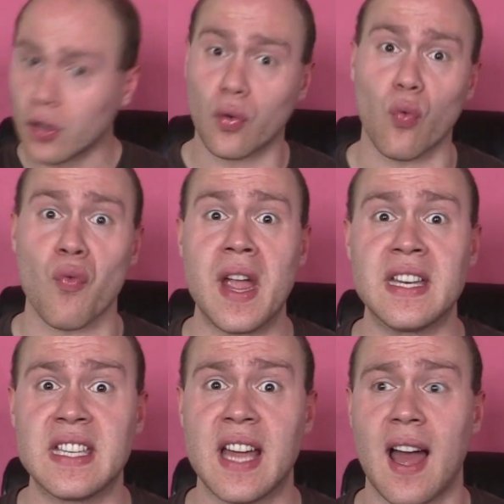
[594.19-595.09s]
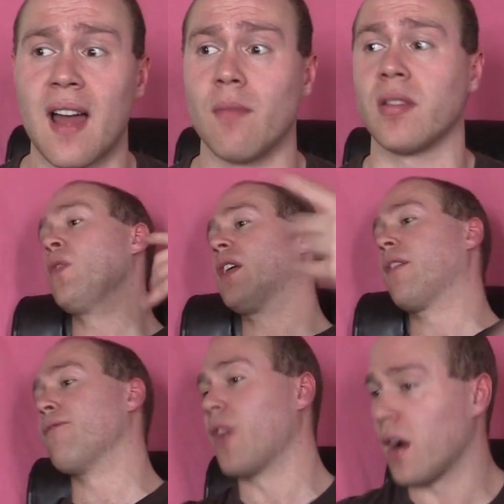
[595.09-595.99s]
great times. We
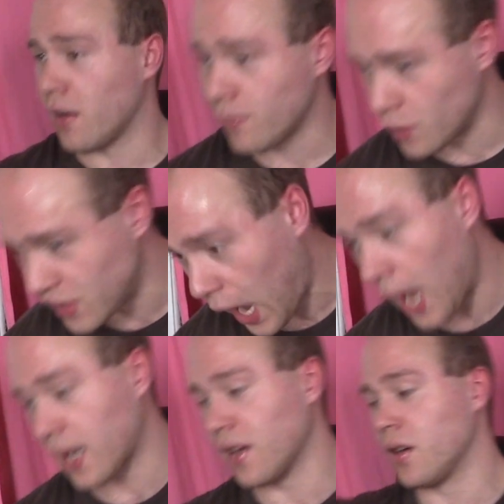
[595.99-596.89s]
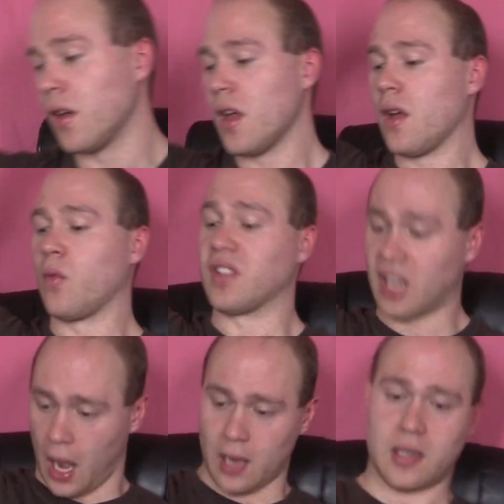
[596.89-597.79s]
converse, we're talking, and
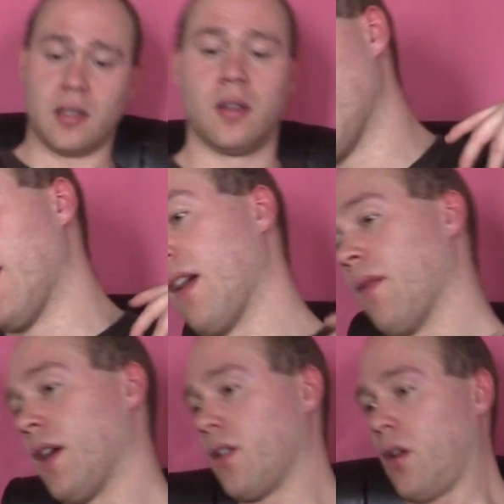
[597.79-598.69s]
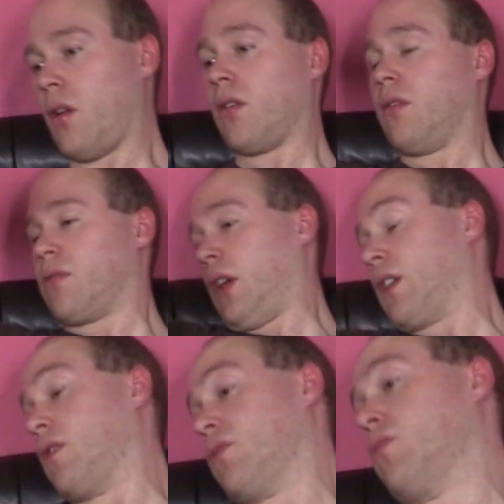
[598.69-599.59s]
then I'm like, yo, I gotta go